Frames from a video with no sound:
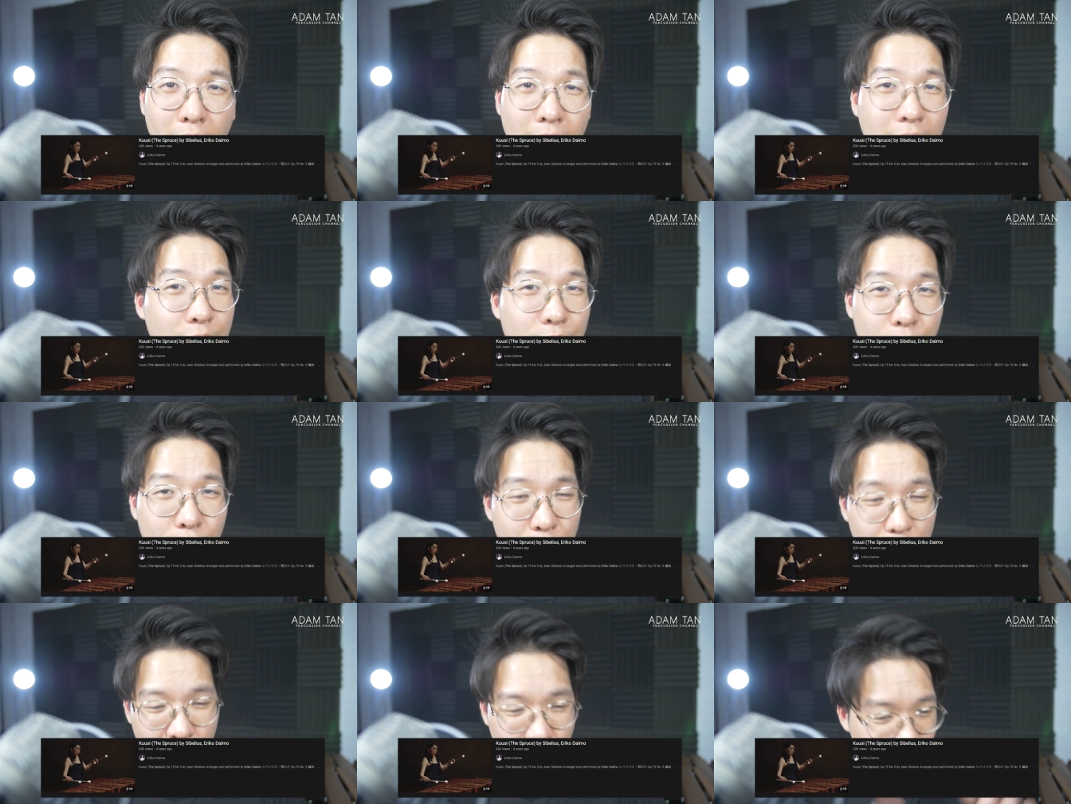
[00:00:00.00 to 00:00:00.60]
I
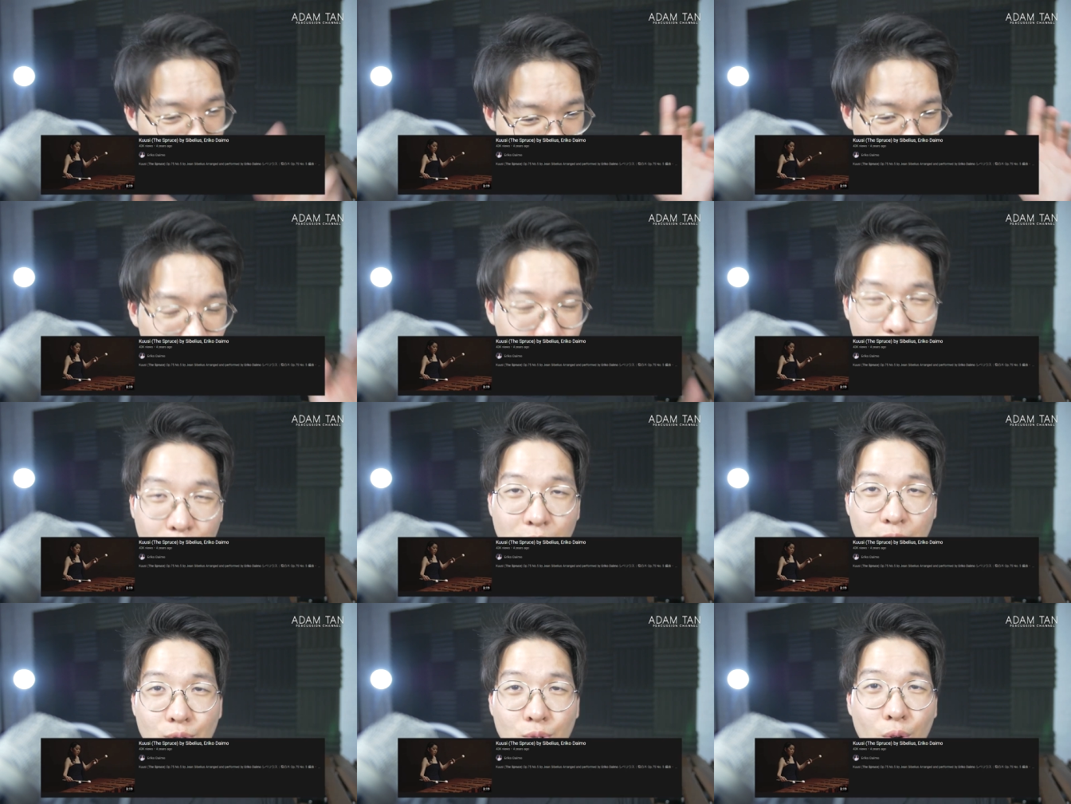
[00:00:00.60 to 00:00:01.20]
literally just took
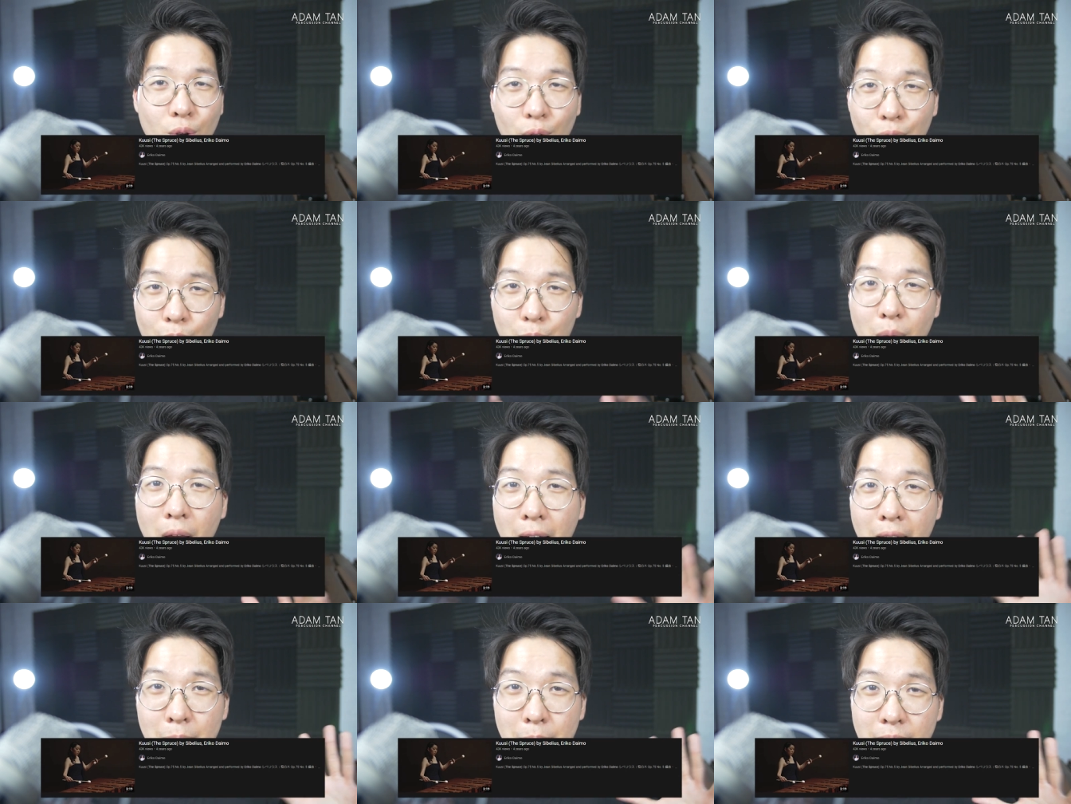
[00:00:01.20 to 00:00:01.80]
off the score
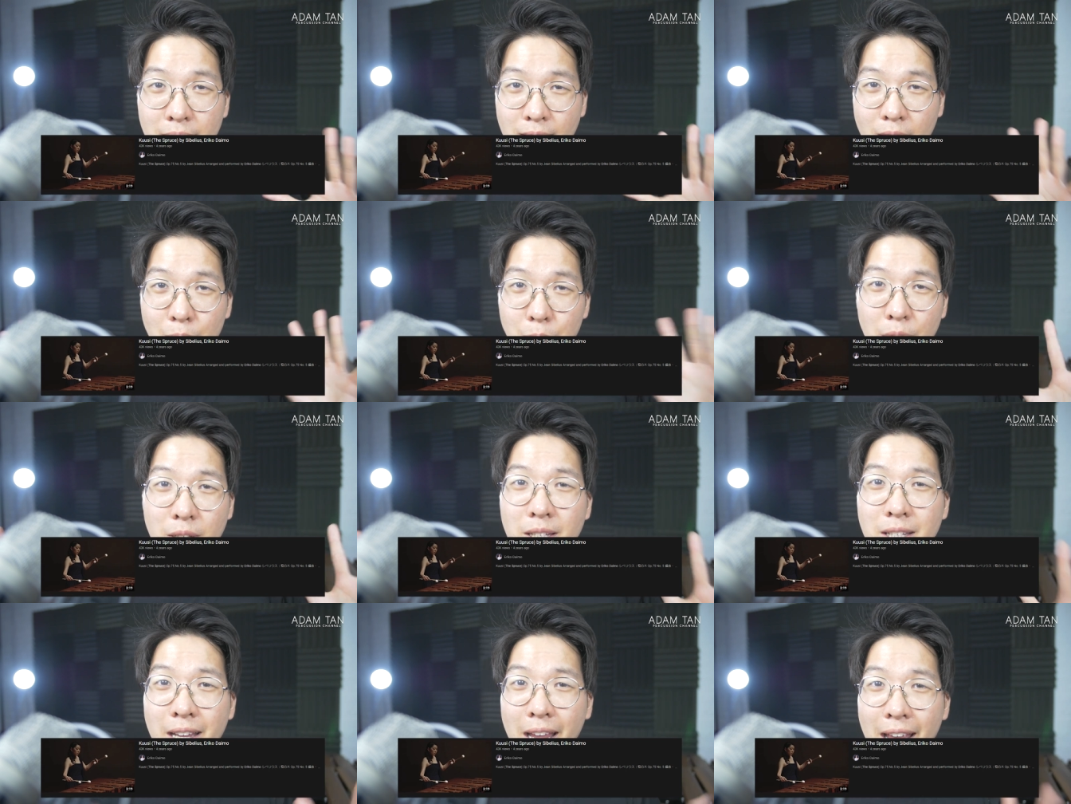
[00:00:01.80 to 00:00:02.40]
from I M S L
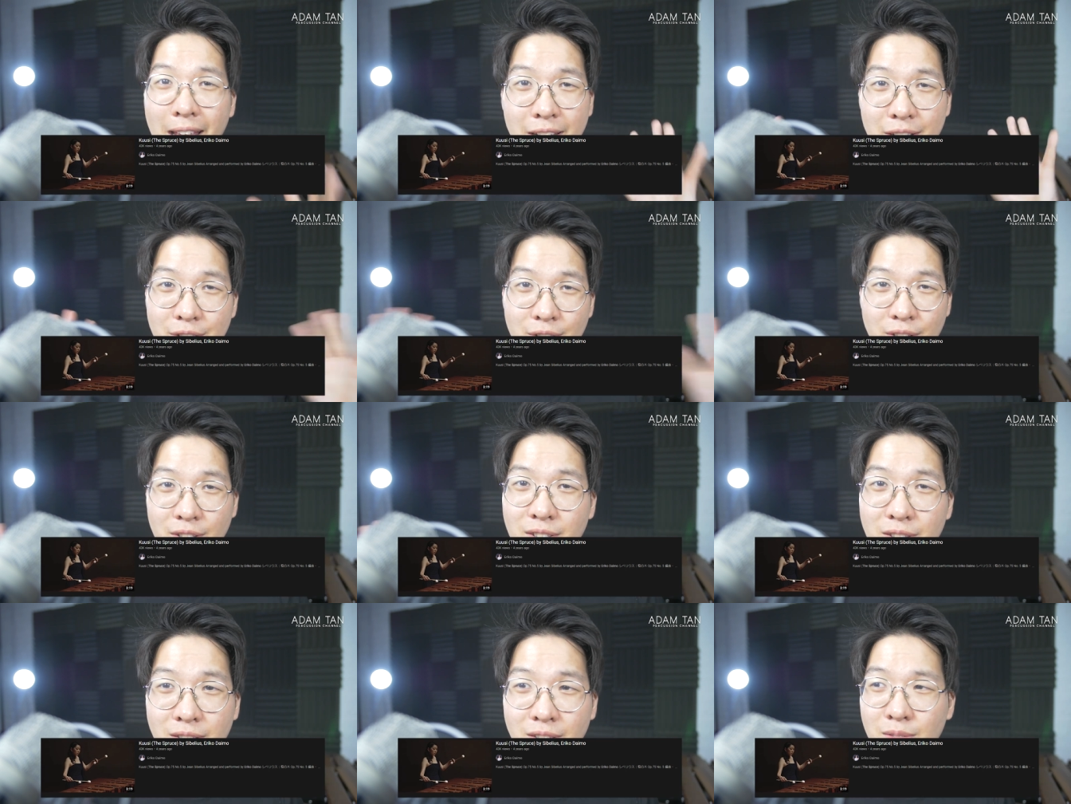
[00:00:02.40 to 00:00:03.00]
P and
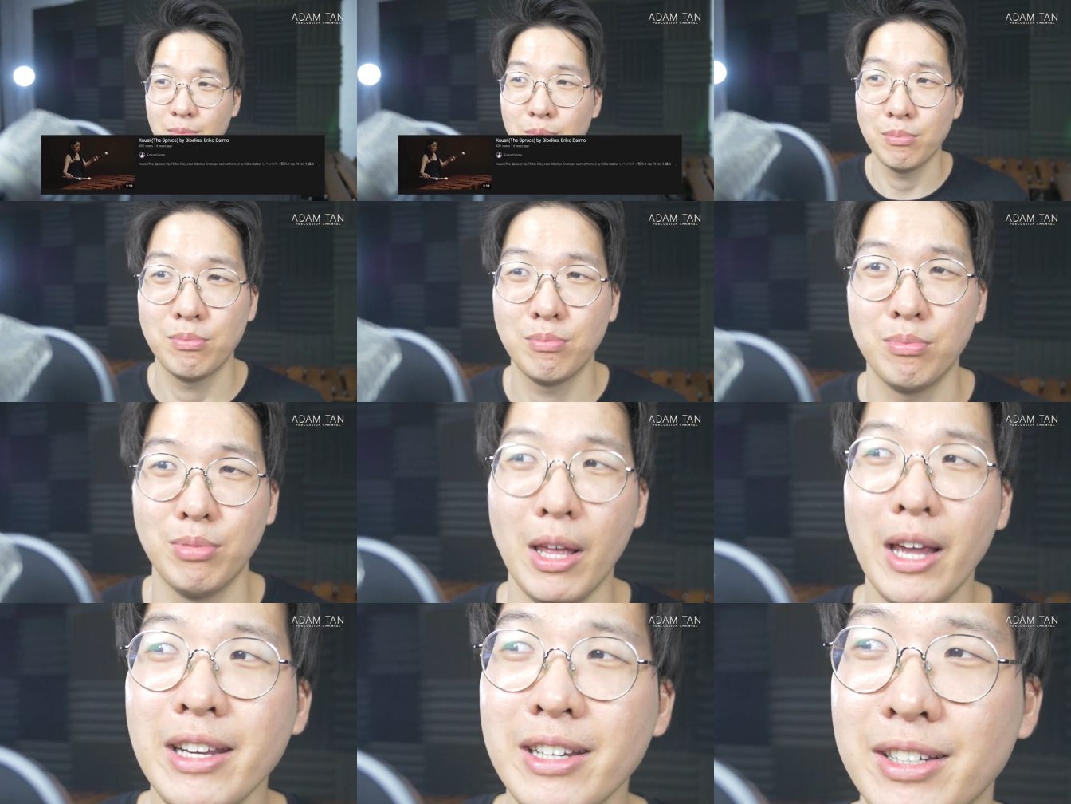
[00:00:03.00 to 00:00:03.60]
just
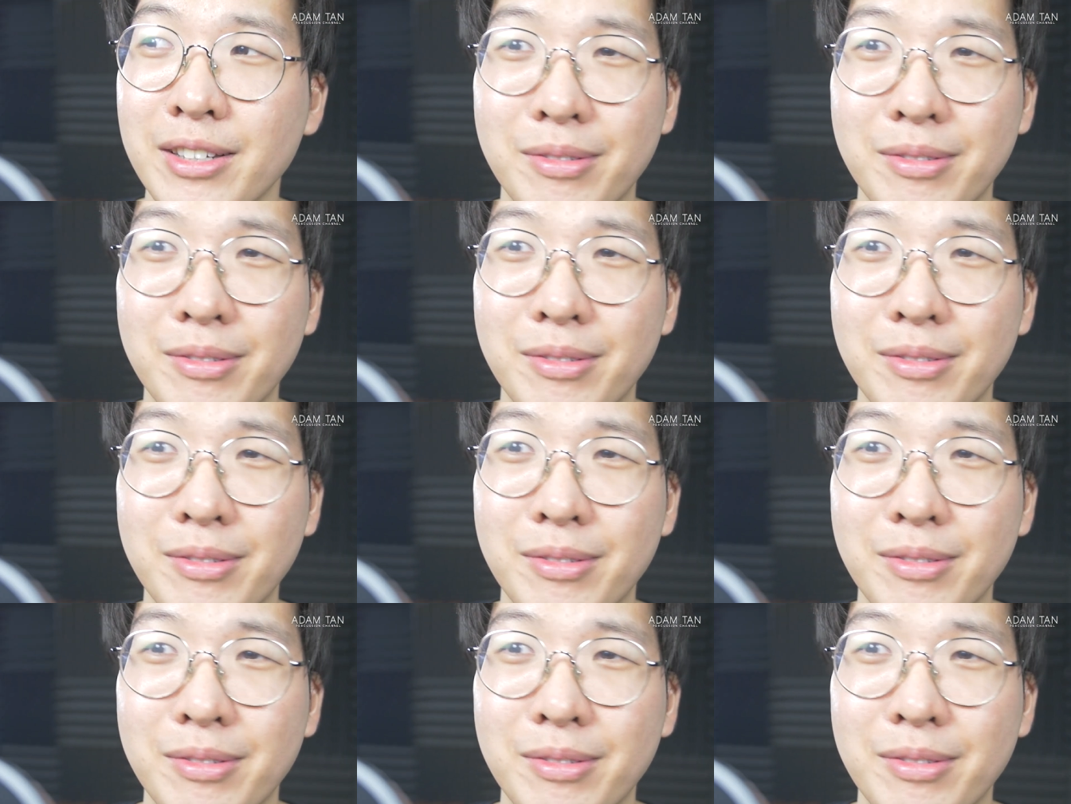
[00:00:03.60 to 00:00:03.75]
played